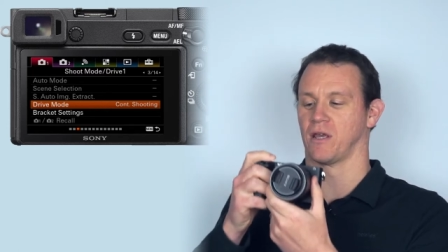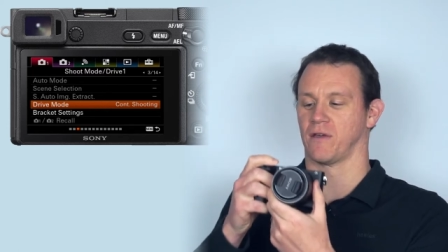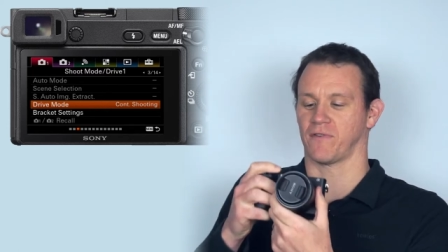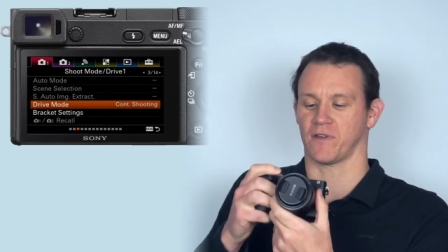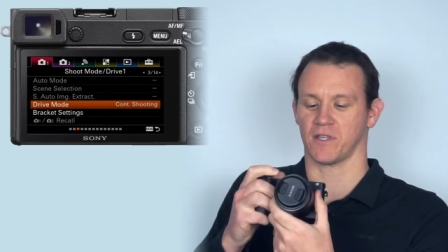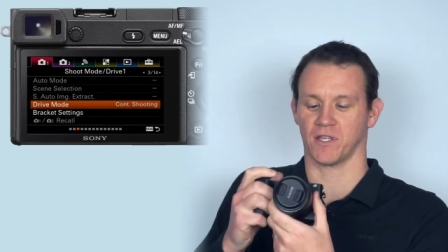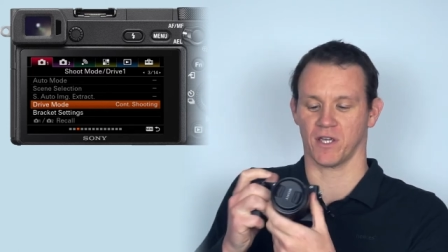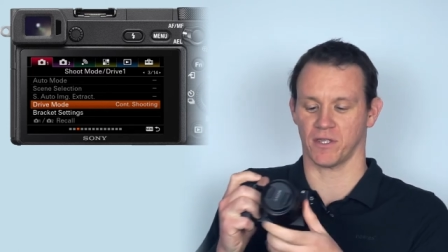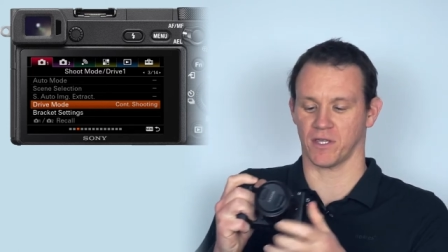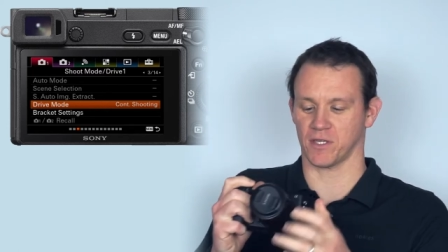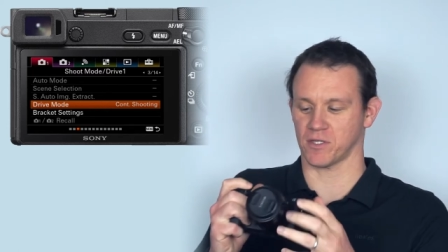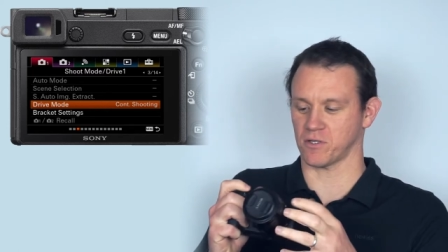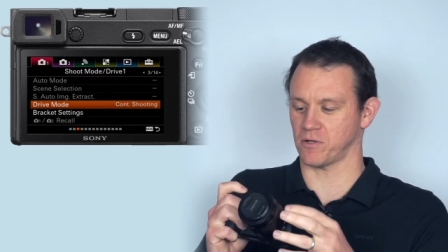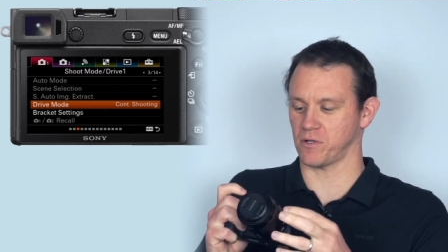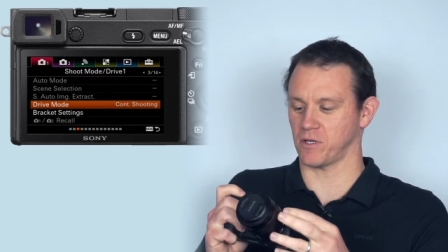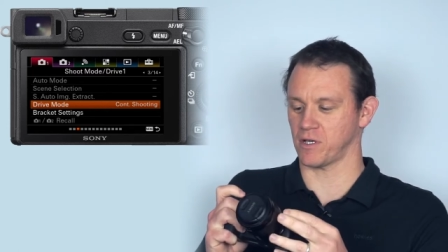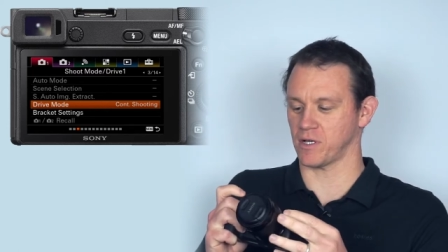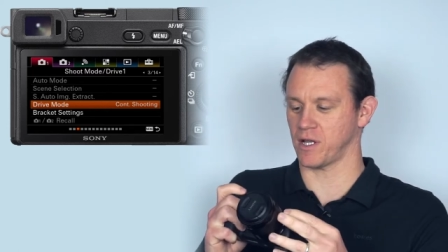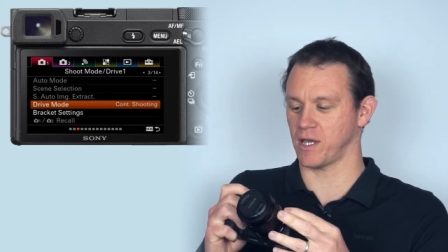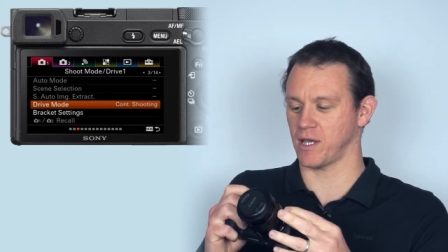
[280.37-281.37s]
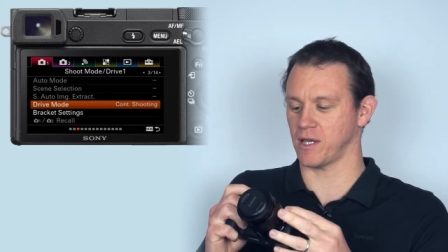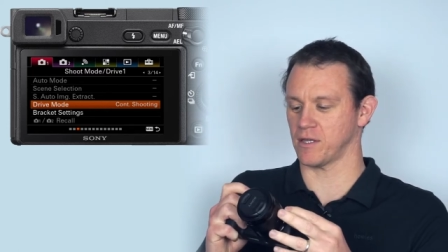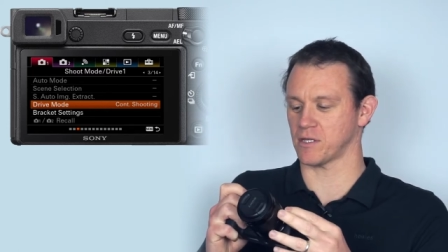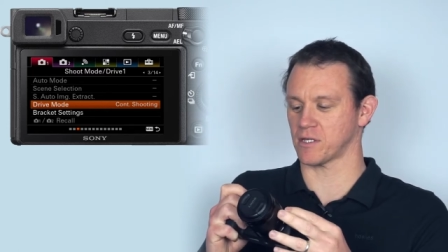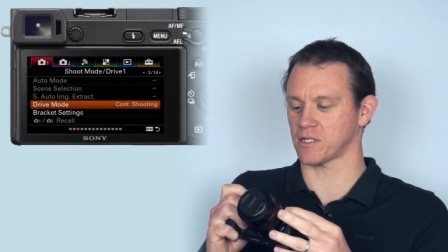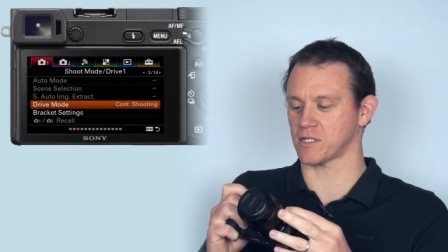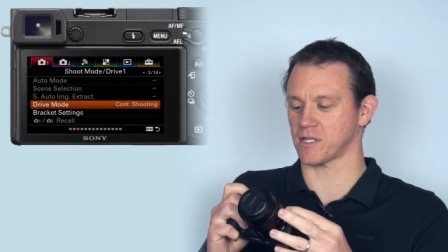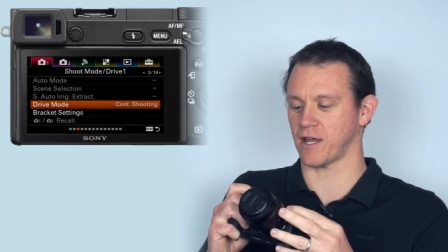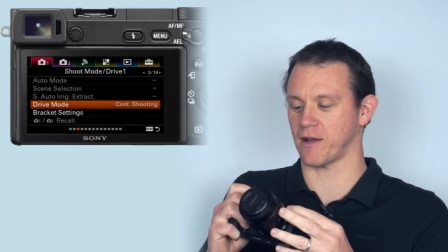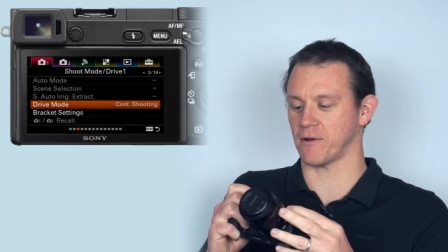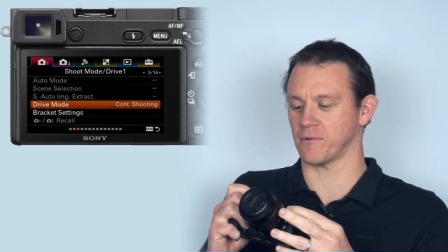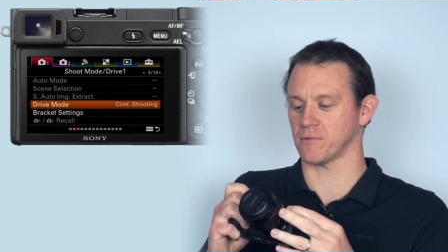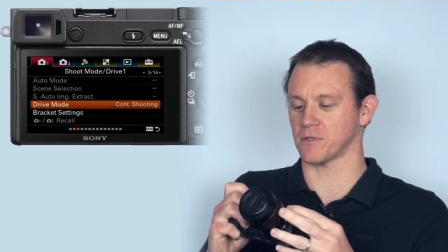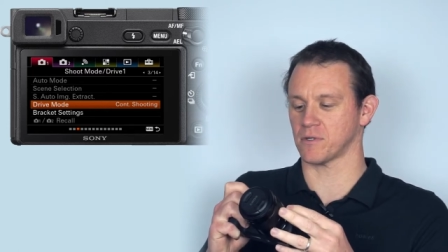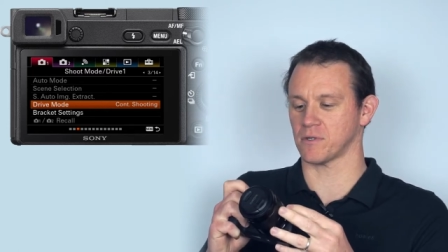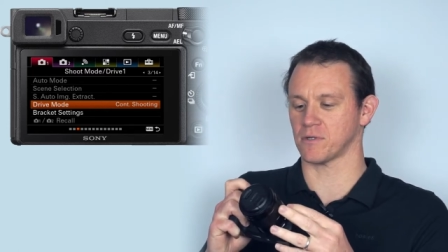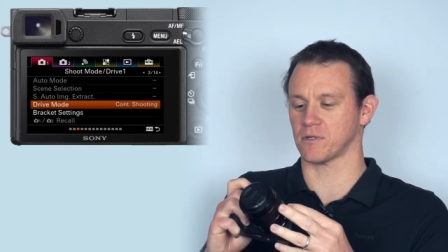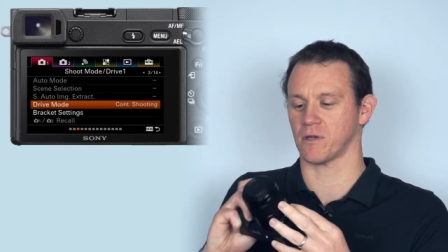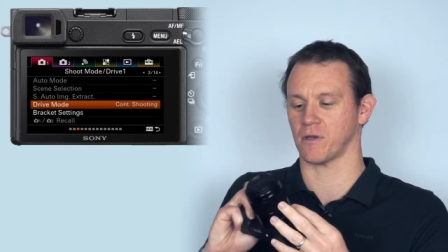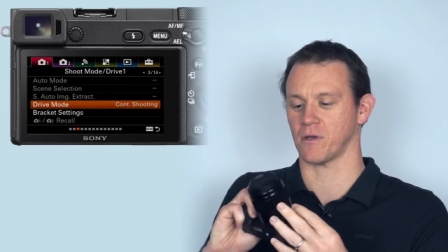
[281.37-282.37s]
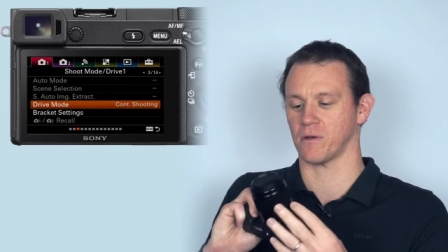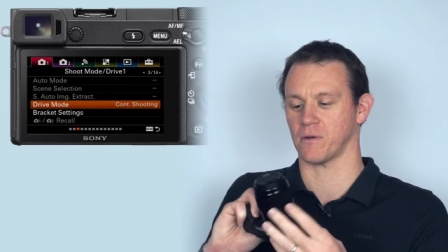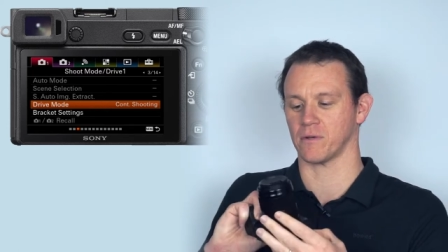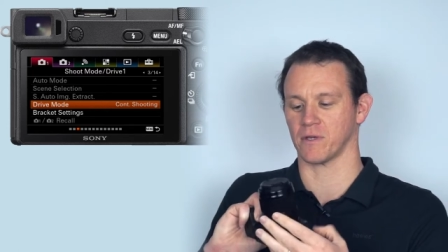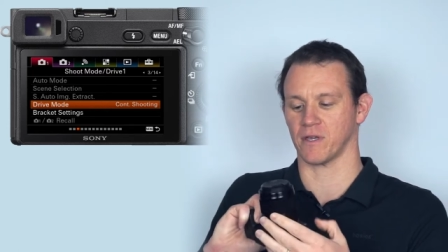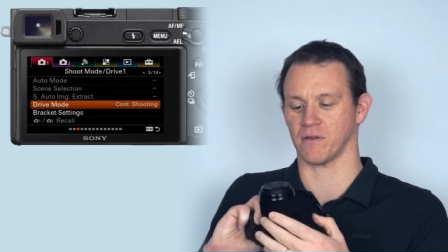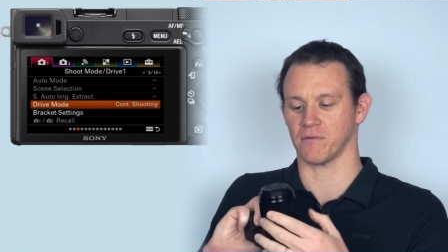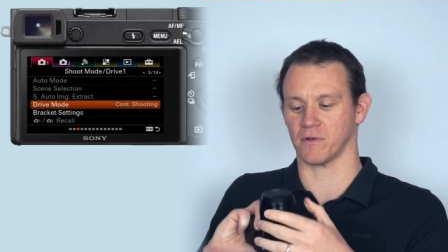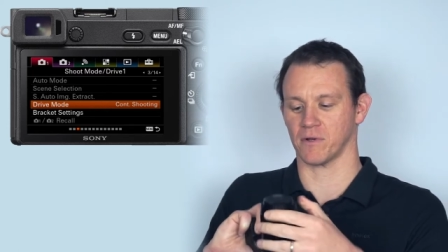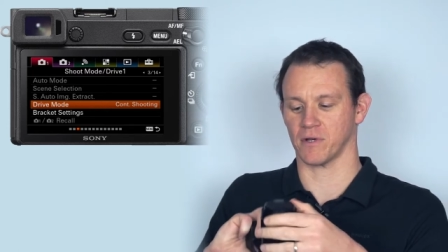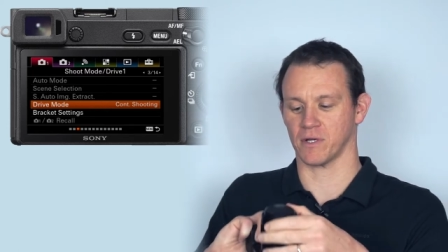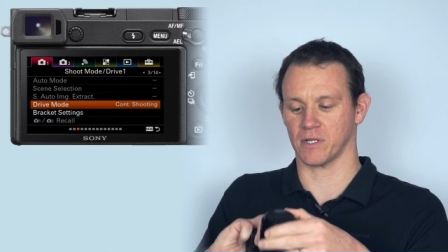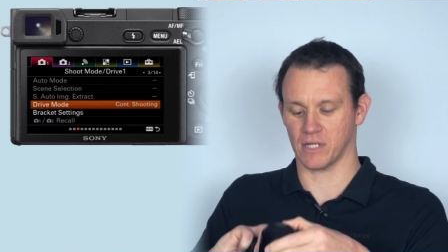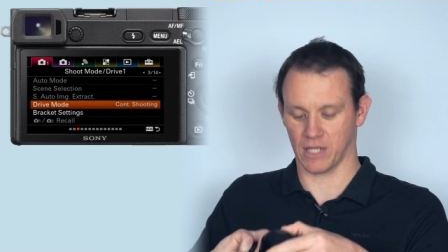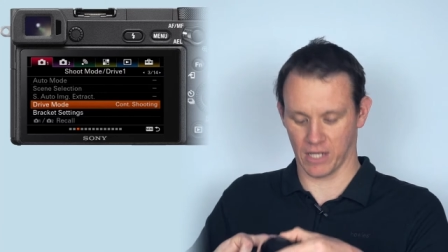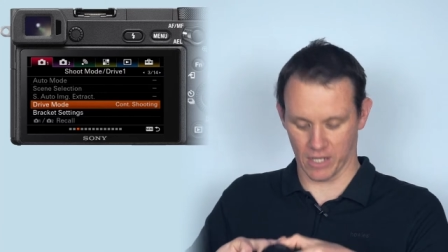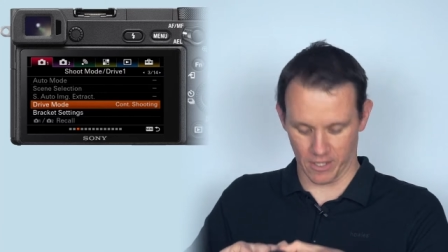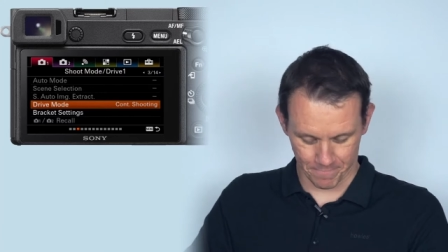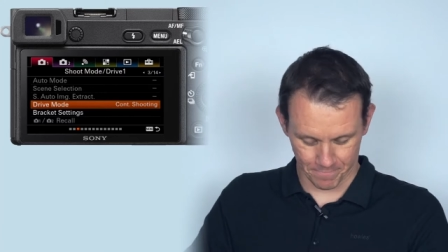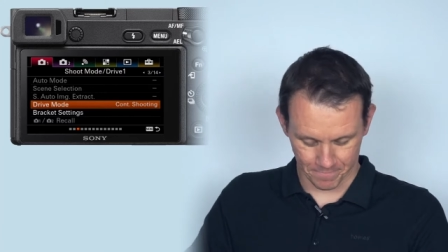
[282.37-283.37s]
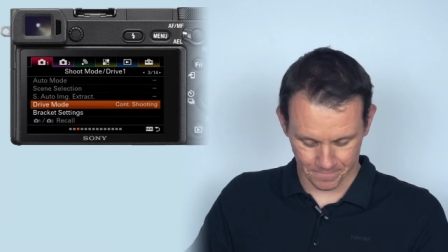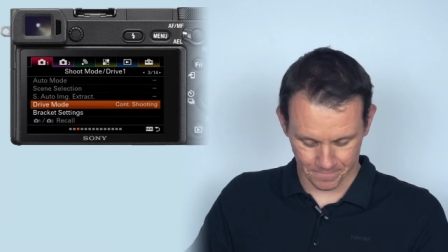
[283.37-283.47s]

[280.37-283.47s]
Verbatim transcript: If I turn this on, you can hear the sounds, so give you an idea.